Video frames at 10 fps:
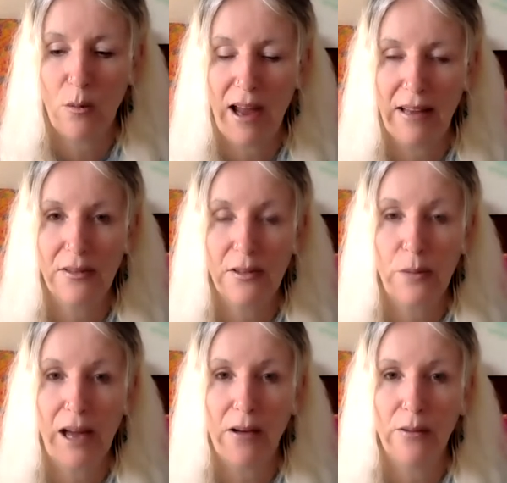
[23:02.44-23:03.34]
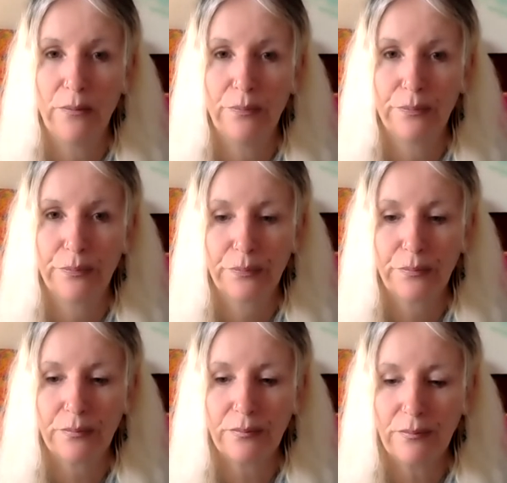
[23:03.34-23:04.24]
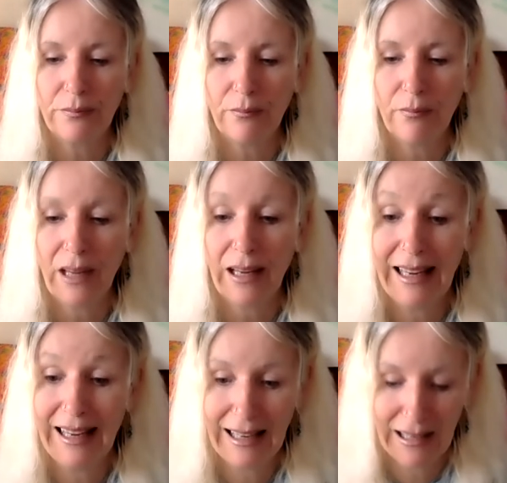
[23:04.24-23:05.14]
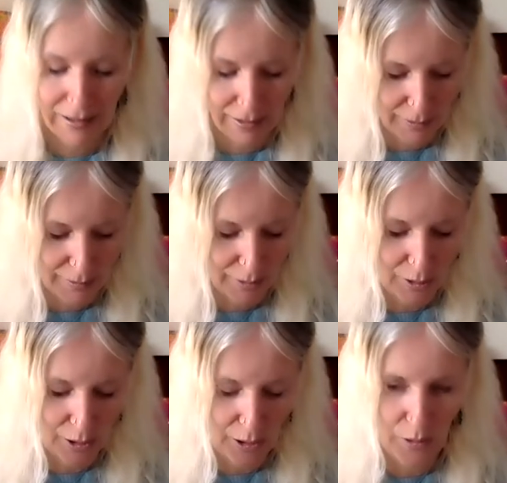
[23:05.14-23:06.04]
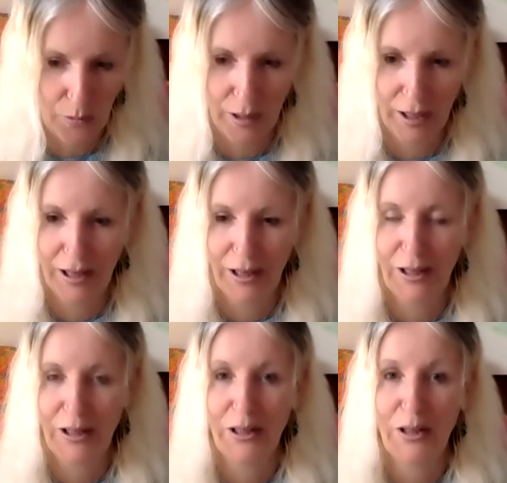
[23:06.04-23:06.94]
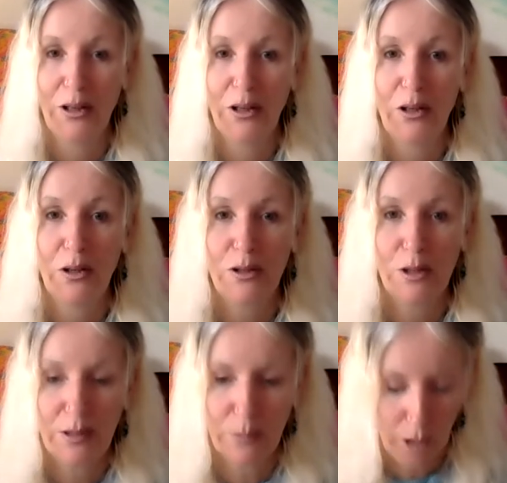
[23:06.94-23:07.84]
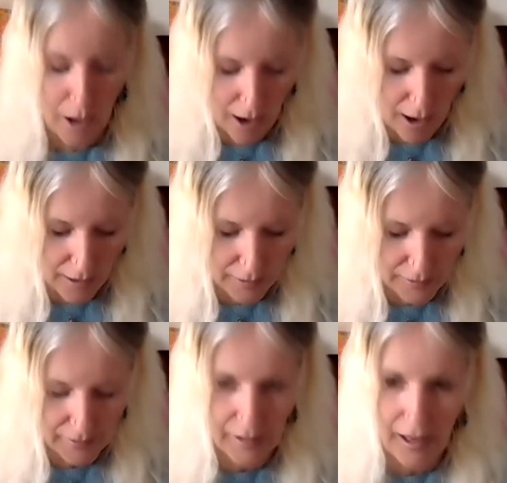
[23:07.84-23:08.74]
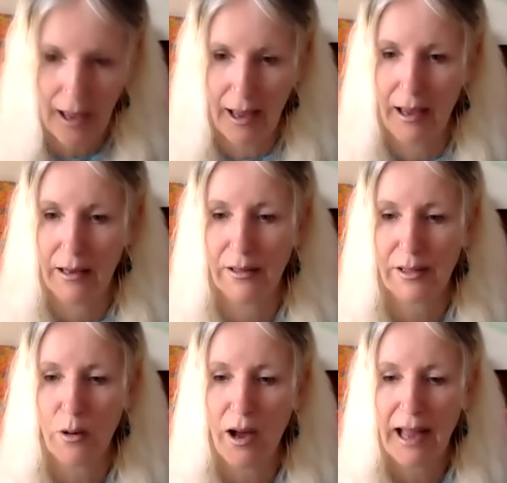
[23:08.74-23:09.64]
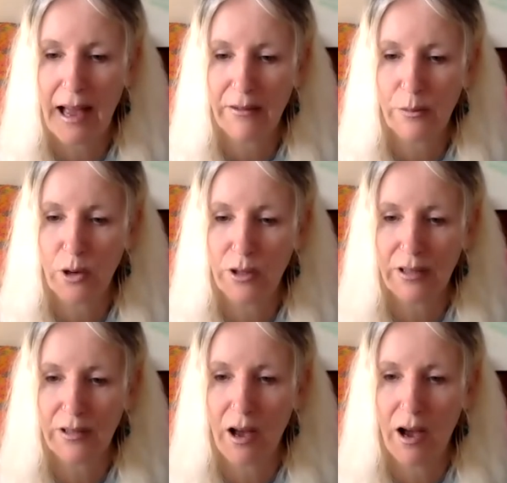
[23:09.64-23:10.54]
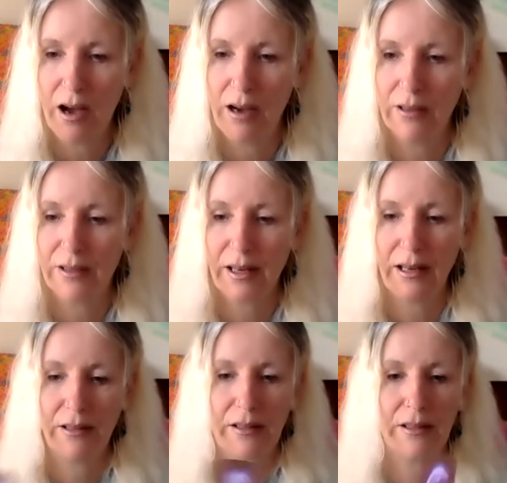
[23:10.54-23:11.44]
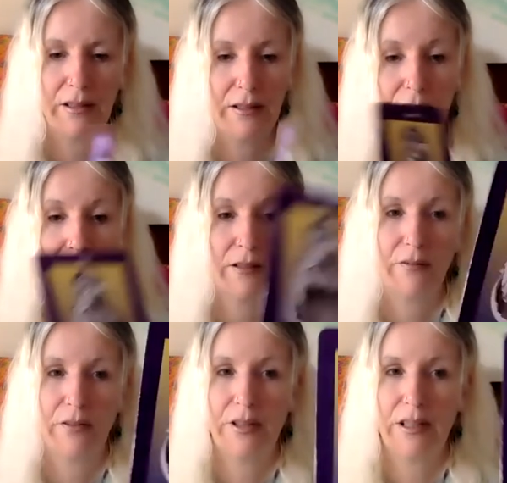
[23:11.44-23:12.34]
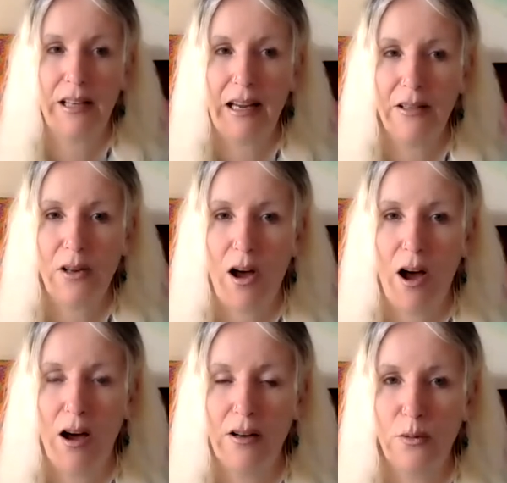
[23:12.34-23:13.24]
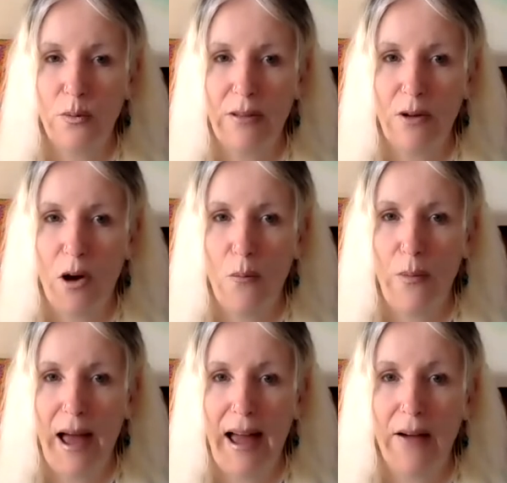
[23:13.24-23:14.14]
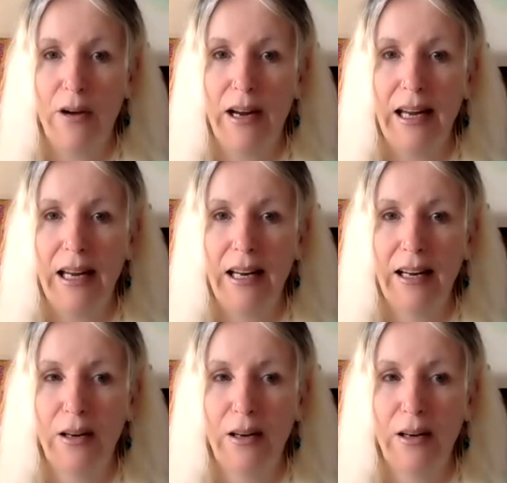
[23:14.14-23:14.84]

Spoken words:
wave spell is to do some cards. And so I have some goddess cards, and for today's card, we've got Mary,